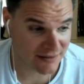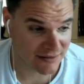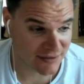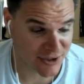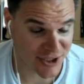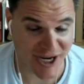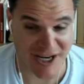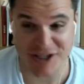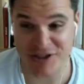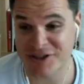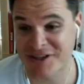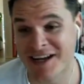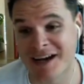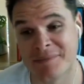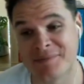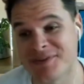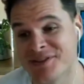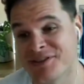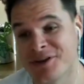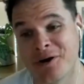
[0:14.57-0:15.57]
changing
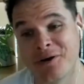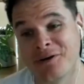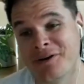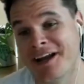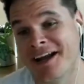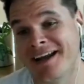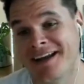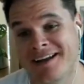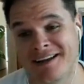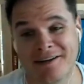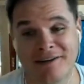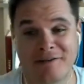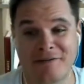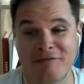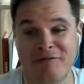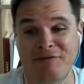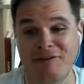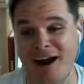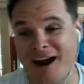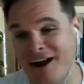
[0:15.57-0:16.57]
ups, no like
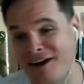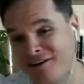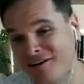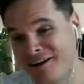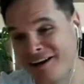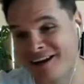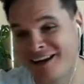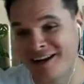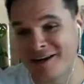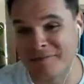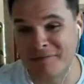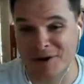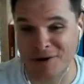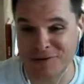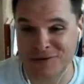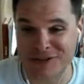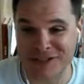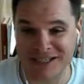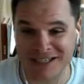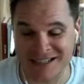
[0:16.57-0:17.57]
fiery
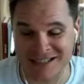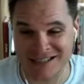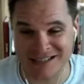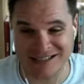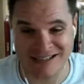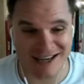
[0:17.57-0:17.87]
emojis,